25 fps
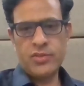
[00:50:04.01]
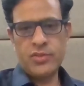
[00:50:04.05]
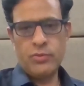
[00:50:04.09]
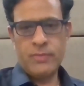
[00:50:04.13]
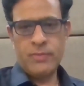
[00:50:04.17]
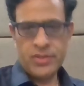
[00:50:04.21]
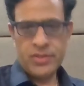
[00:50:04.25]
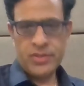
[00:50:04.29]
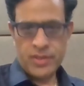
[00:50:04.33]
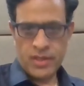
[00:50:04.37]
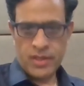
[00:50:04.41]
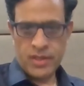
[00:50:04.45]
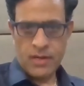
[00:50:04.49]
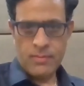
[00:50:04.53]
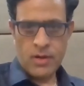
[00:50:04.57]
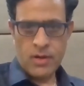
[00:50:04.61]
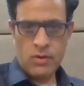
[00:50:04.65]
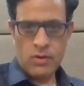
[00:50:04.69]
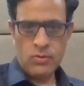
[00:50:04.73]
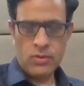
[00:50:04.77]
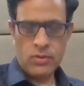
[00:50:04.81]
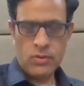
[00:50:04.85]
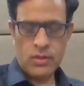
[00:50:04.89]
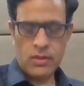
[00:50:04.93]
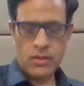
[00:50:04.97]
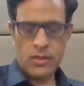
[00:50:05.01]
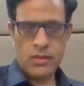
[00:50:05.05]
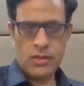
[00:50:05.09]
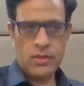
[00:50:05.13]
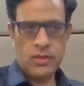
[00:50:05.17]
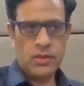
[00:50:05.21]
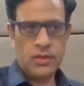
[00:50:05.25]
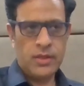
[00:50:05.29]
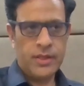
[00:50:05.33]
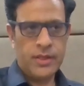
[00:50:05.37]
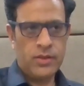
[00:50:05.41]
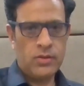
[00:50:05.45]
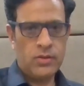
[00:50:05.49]
you mentioned about
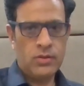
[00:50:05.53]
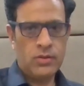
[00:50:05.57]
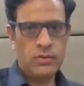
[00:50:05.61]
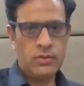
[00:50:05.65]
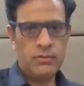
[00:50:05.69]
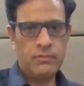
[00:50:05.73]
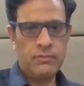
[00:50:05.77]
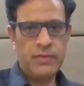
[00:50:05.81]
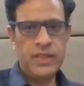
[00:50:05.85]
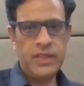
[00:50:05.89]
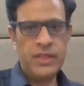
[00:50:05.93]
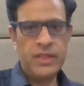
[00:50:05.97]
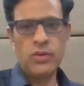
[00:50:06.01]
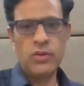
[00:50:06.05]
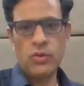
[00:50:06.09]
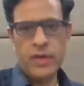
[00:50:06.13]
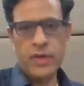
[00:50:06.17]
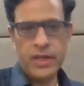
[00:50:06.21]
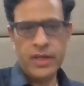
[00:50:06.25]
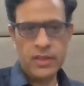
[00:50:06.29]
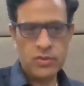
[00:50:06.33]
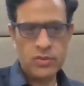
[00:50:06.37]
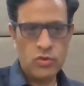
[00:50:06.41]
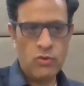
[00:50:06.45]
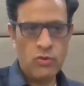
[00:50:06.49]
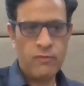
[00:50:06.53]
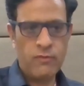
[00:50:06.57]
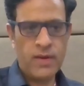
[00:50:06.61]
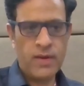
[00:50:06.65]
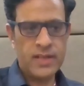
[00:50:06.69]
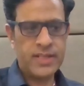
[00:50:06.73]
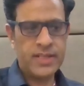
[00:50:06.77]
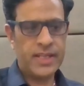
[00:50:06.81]
we growing so fast.